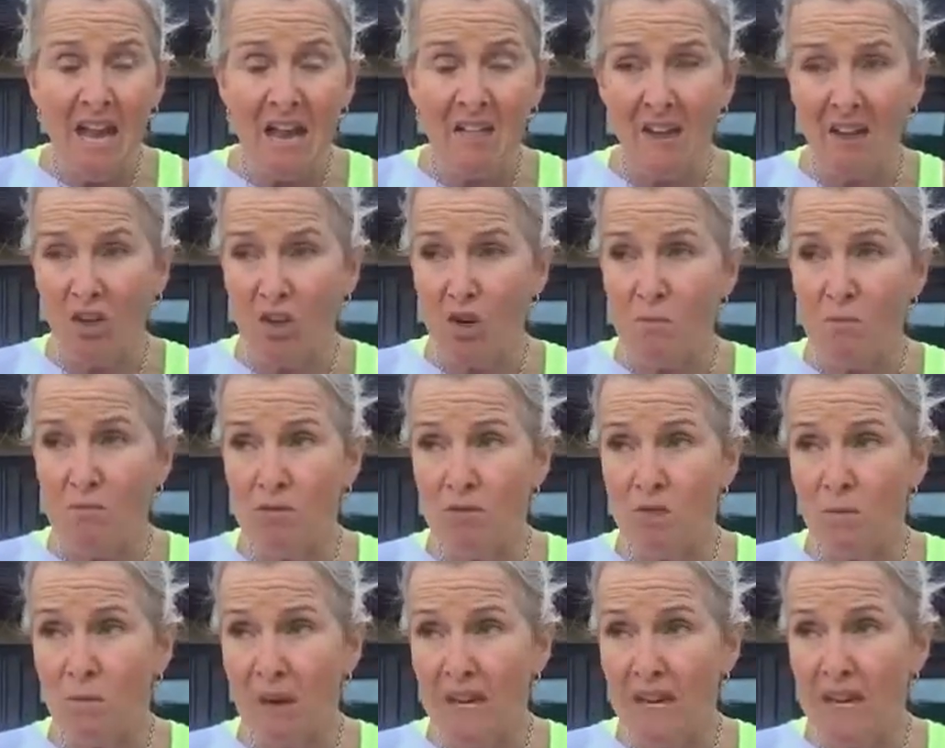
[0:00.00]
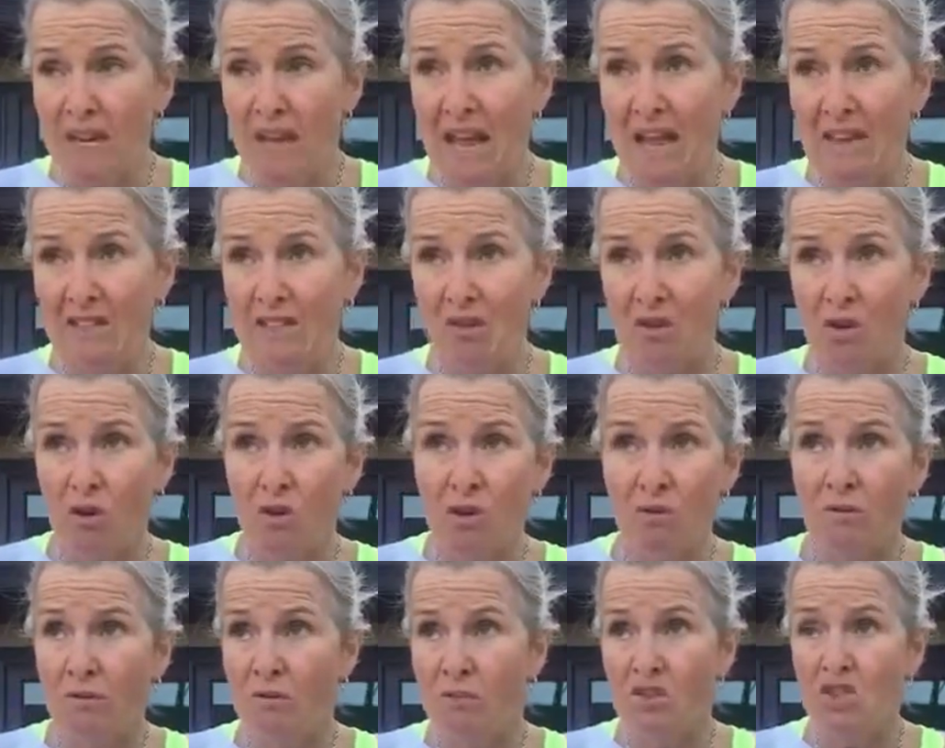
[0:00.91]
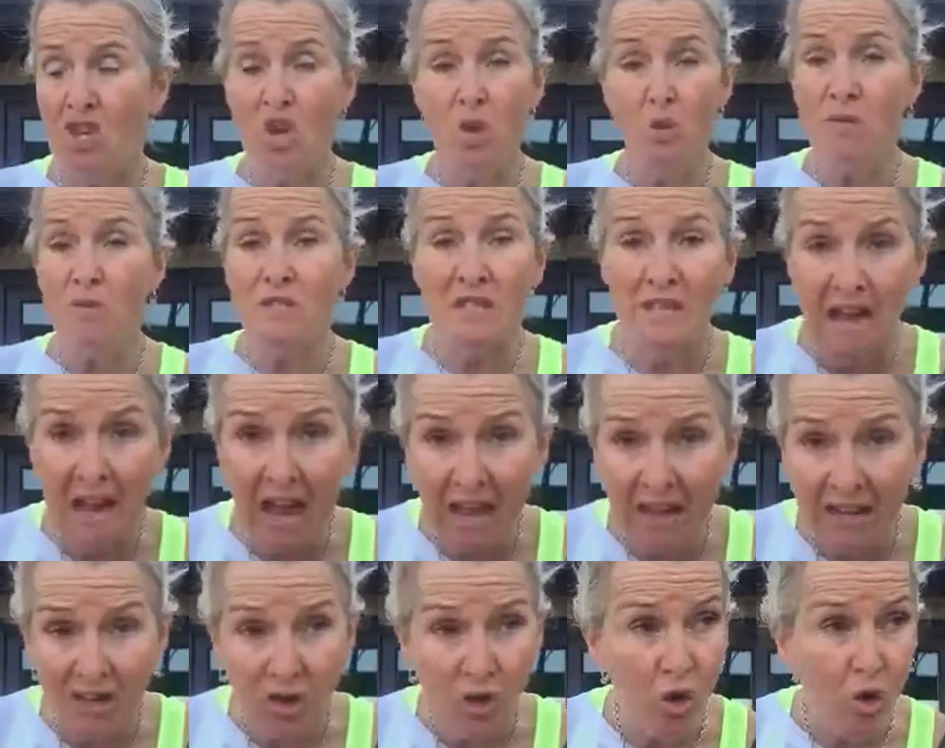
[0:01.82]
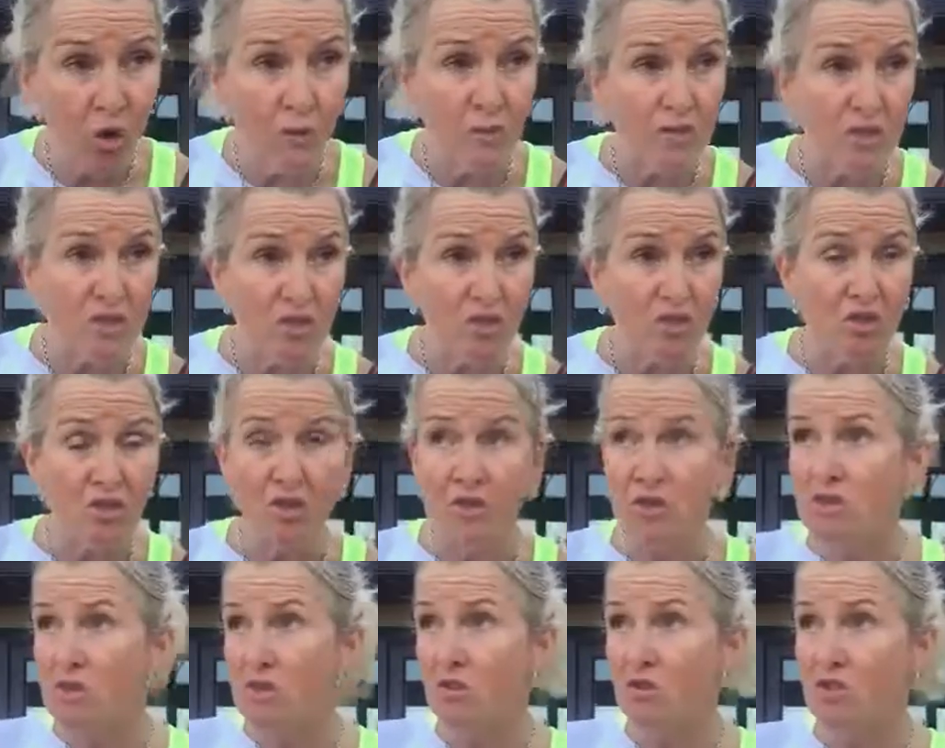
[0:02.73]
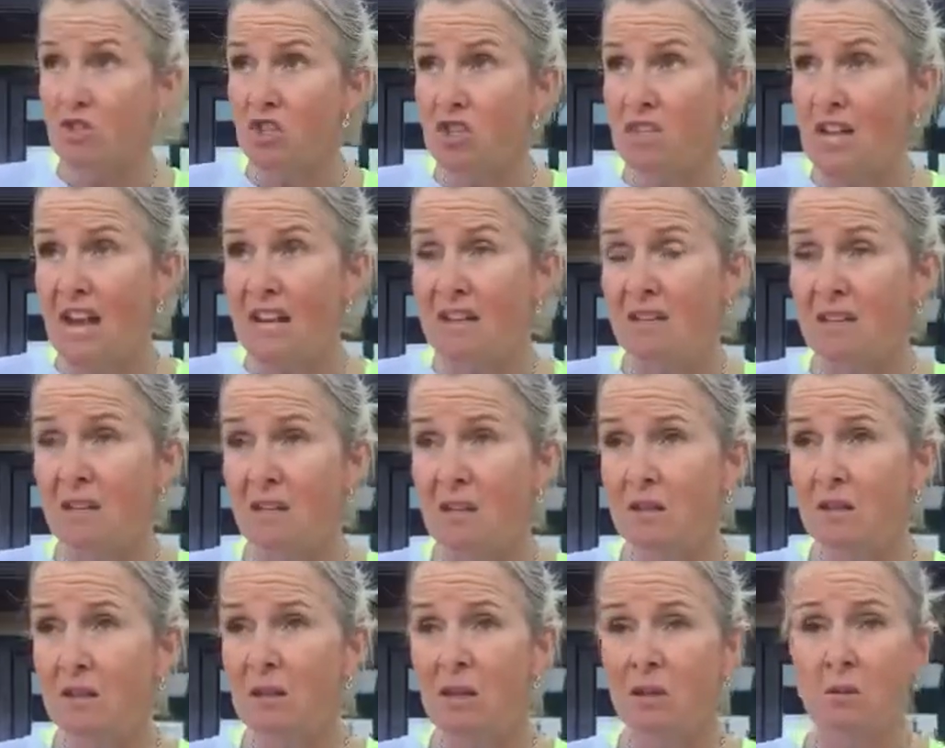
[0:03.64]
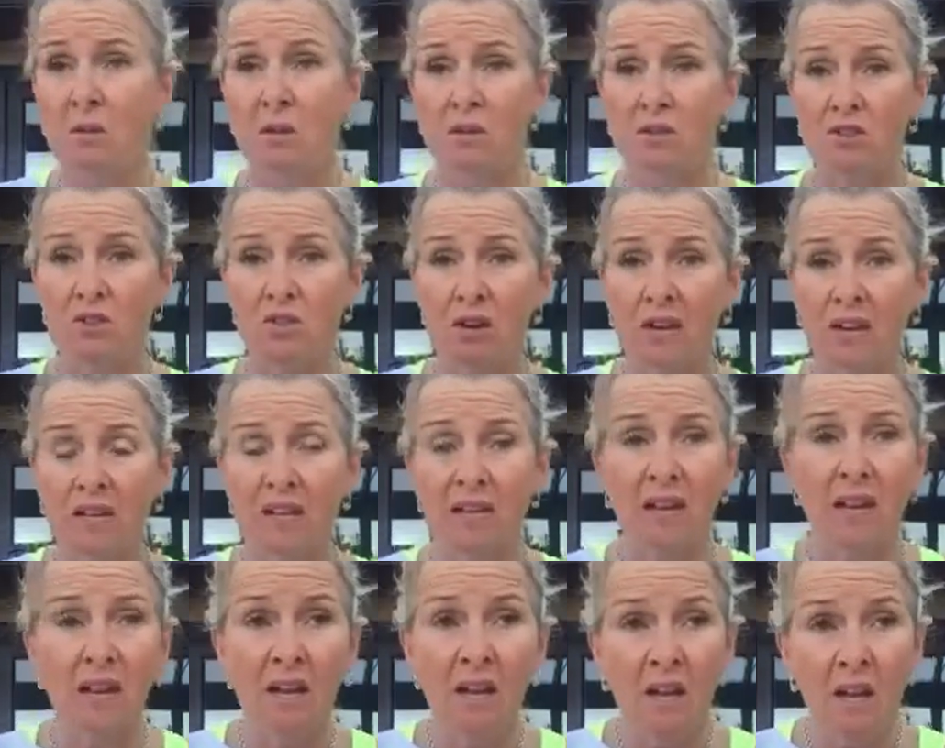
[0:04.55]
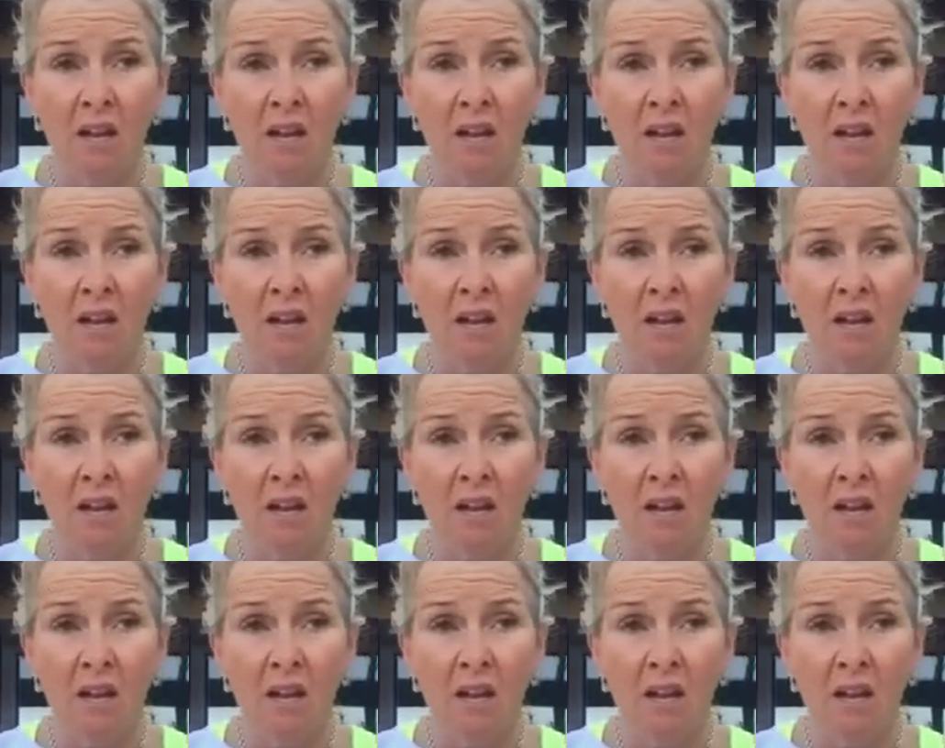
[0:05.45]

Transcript: and then it comes to the weekend or a Tuesday night and all of a sudden the sun's shining, you think, oh, I want a drink.